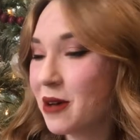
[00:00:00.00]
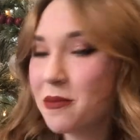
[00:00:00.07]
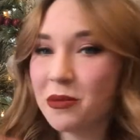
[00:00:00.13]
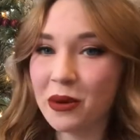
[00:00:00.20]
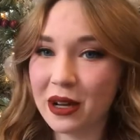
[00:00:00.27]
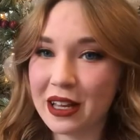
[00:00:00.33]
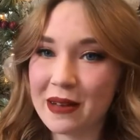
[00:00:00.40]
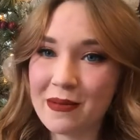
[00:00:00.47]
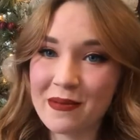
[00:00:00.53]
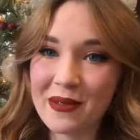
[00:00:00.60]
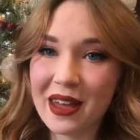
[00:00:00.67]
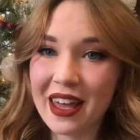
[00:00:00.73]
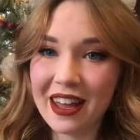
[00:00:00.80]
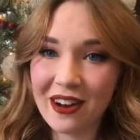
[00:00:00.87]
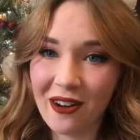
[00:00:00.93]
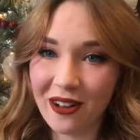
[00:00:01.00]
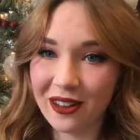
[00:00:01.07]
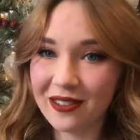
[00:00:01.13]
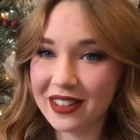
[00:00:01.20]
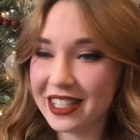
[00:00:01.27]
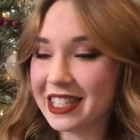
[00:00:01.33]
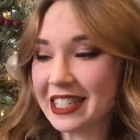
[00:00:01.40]
put him in all
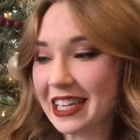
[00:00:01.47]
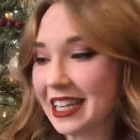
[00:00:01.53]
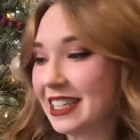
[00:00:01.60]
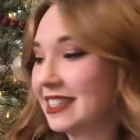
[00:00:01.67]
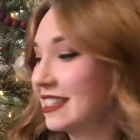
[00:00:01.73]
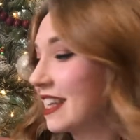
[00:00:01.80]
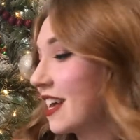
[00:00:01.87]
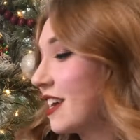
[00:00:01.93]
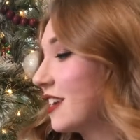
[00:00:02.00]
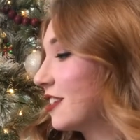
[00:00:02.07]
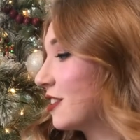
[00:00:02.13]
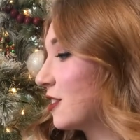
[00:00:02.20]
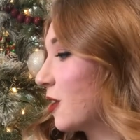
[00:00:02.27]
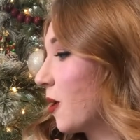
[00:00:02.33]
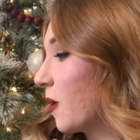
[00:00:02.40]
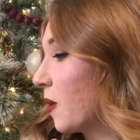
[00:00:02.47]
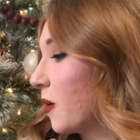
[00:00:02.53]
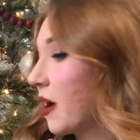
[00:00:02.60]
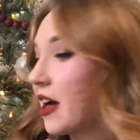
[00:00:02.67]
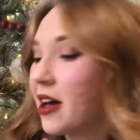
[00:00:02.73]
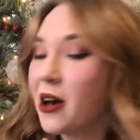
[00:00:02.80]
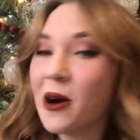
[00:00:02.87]
of these things. So
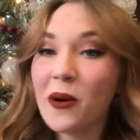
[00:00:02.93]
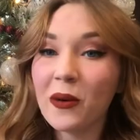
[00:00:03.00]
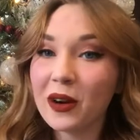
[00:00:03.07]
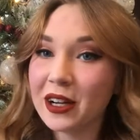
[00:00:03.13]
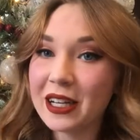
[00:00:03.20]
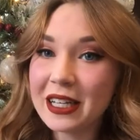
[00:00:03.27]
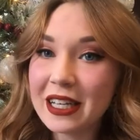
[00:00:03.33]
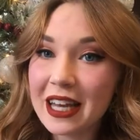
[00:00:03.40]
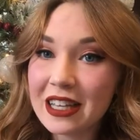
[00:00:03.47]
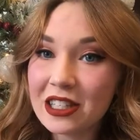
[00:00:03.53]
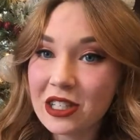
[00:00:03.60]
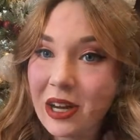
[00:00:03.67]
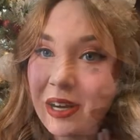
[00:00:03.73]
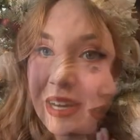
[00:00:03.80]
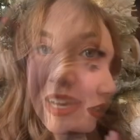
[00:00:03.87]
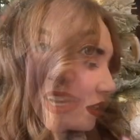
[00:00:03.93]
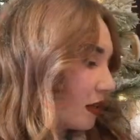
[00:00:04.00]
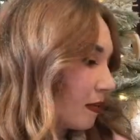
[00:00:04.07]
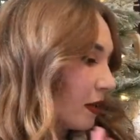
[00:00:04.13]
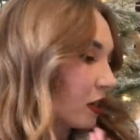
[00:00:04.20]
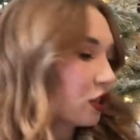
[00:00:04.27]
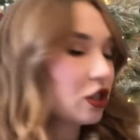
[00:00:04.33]
we're gonna get started. This is a
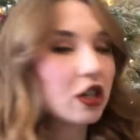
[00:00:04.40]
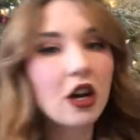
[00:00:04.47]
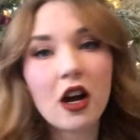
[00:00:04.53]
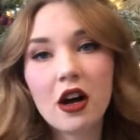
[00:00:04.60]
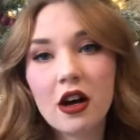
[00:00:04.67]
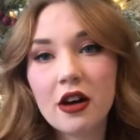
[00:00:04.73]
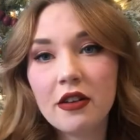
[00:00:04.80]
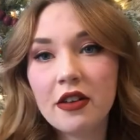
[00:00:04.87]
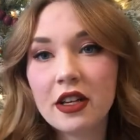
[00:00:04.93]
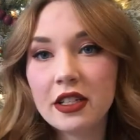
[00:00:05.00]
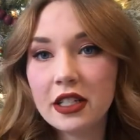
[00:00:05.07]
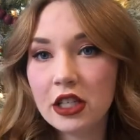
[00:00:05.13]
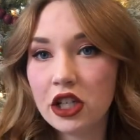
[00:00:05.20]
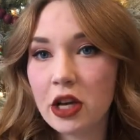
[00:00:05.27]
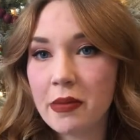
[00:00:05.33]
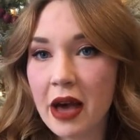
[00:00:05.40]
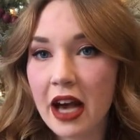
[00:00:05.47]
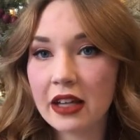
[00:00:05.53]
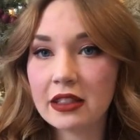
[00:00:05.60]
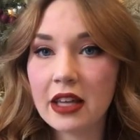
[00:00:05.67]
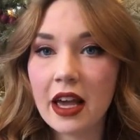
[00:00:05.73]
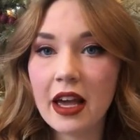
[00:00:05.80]
mixture of T J
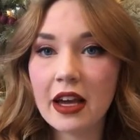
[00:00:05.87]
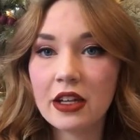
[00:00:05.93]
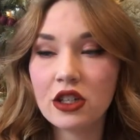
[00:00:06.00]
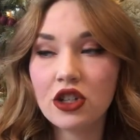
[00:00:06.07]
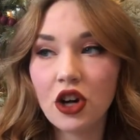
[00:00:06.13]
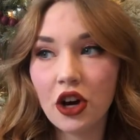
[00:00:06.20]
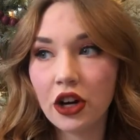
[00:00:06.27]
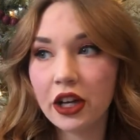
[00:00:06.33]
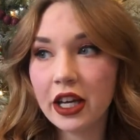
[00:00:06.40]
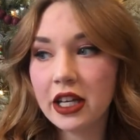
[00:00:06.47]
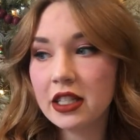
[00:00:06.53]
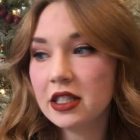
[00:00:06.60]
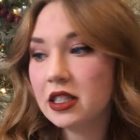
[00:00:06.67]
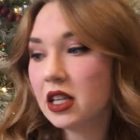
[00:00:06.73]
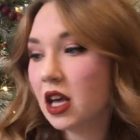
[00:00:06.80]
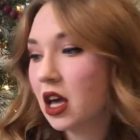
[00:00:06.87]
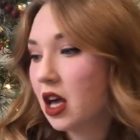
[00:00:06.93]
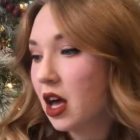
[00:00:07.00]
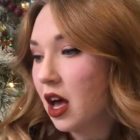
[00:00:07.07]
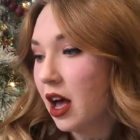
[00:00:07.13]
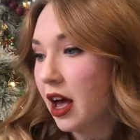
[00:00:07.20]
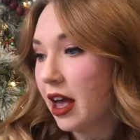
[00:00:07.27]
Maxx and Target,
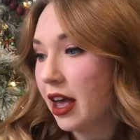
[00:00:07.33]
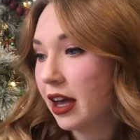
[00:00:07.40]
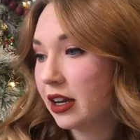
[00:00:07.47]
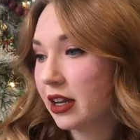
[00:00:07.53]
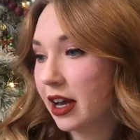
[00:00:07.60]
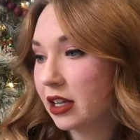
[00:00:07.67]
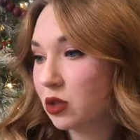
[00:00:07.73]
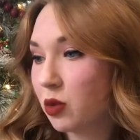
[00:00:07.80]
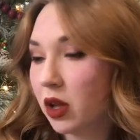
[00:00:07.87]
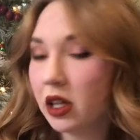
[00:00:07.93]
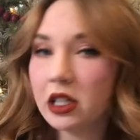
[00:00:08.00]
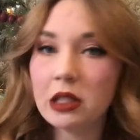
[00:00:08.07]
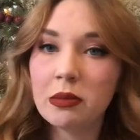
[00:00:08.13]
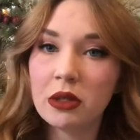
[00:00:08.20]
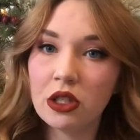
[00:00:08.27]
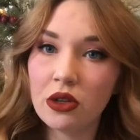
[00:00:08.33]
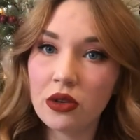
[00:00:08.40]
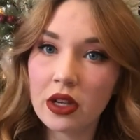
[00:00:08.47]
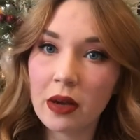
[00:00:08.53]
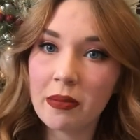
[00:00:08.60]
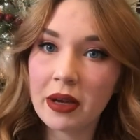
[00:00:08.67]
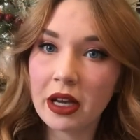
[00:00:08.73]
and as well as
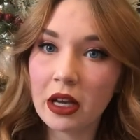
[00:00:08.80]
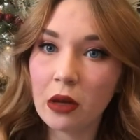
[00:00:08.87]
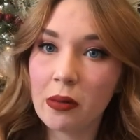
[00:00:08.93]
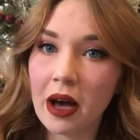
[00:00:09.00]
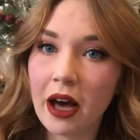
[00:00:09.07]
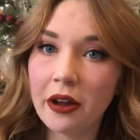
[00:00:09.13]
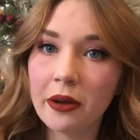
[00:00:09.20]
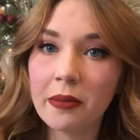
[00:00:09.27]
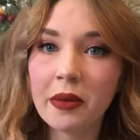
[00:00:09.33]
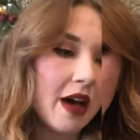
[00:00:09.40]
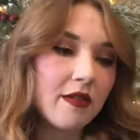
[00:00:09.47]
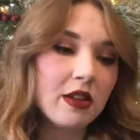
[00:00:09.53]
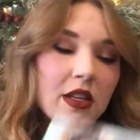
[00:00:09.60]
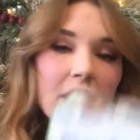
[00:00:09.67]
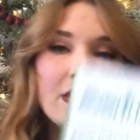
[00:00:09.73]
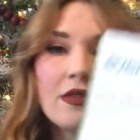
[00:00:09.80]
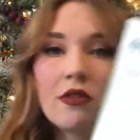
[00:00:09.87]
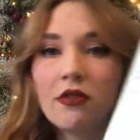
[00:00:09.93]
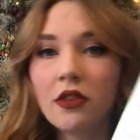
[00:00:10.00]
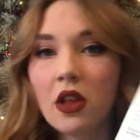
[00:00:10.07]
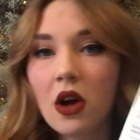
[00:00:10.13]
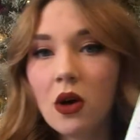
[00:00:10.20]
Petunia Pickle Bottom. We have an
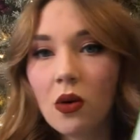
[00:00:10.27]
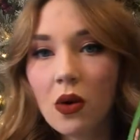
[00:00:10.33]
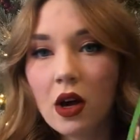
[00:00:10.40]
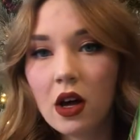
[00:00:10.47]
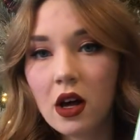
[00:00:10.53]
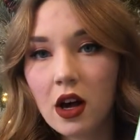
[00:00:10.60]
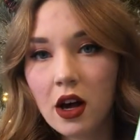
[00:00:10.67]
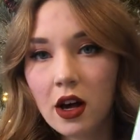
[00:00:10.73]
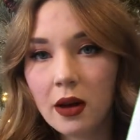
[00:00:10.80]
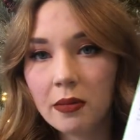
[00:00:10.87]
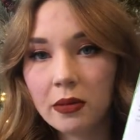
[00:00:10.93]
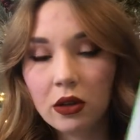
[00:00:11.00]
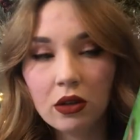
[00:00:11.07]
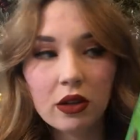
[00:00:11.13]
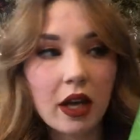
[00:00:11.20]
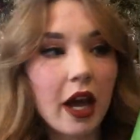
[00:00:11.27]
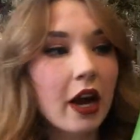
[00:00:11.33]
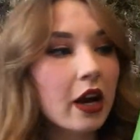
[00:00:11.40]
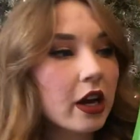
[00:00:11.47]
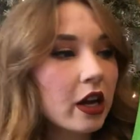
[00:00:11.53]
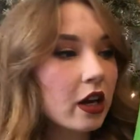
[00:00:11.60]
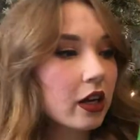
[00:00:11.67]
Evenflo um, little
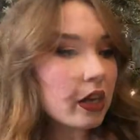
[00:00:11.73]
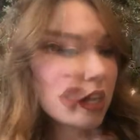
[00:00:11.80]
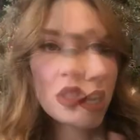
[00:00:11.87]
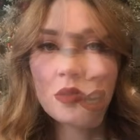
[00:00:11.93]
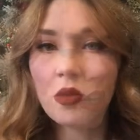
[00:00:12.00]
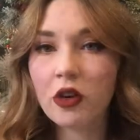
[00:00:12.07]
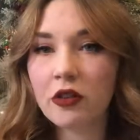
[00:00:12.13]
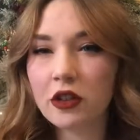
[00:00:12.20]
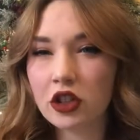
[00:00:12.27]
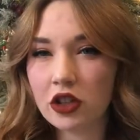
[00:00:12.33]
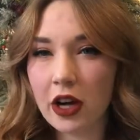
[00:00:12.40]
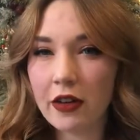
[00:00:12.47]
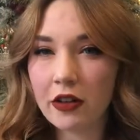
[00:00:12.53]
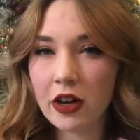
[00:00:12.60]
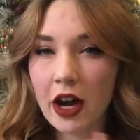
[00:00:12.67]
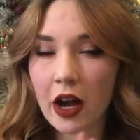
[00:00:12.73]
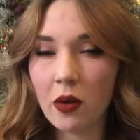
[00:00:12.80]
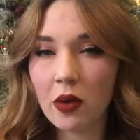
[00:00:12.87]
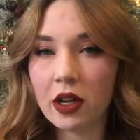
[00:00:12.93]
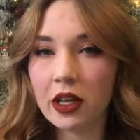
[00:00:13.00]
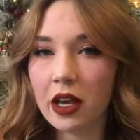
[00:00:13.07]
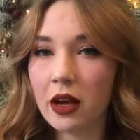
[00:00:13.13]
carrier. This is more for Trevor. I
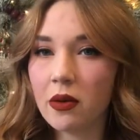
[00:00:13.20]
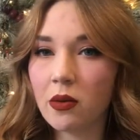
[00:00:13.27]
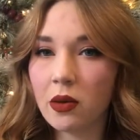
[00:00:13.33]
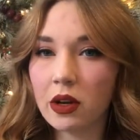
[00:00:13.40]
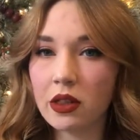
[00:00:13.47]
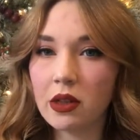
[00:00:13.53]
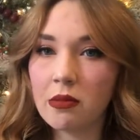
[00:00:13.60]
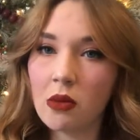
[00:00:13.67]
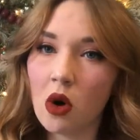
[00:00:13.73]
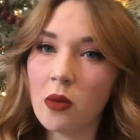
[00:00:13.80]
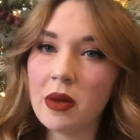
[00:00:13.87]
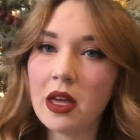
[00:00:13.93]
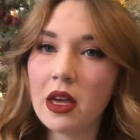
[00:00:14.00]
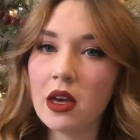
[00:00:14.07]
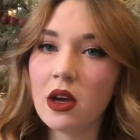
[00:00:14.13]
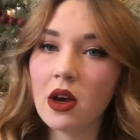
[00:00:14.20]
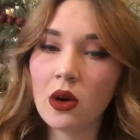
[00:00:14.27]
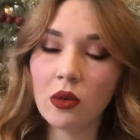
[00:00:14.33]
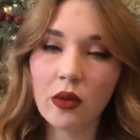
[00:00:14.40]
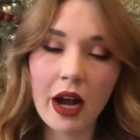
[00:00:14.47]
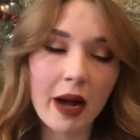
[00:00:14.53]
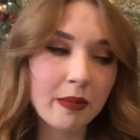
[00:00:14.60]
want to get one of the Moby
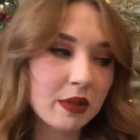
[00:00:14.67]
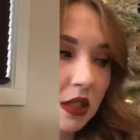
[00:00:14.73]
wraps,